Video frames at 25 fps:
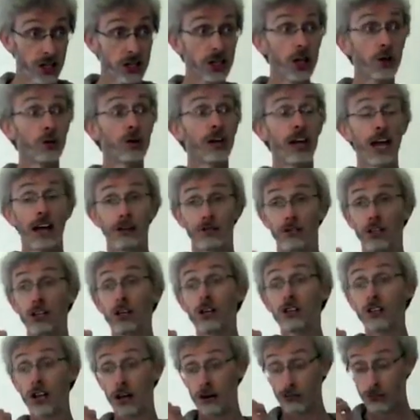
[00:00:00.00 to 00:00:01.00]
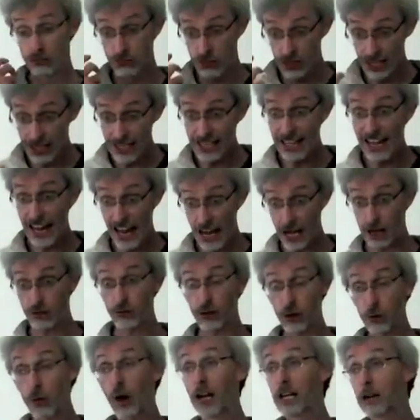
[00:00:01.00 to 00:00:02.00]
that we have to use a really
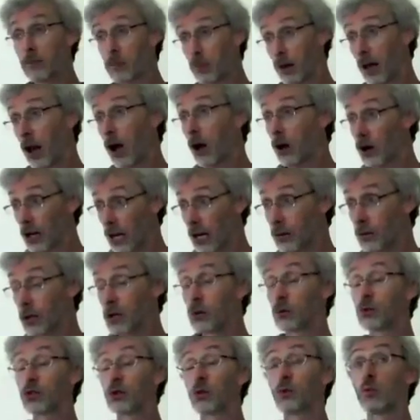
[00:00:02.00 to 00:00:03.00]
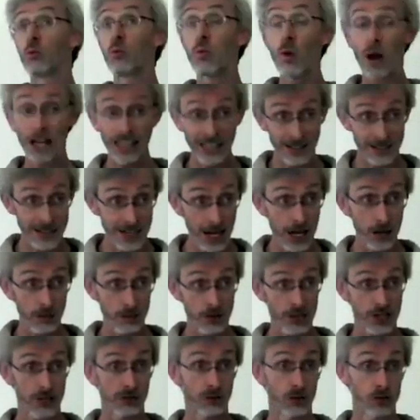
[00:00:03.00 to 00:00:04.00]
heavyweight plant chemical to wake us up
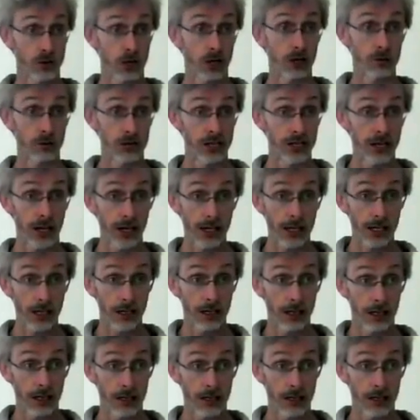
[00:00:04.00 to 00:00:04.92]
several times a day?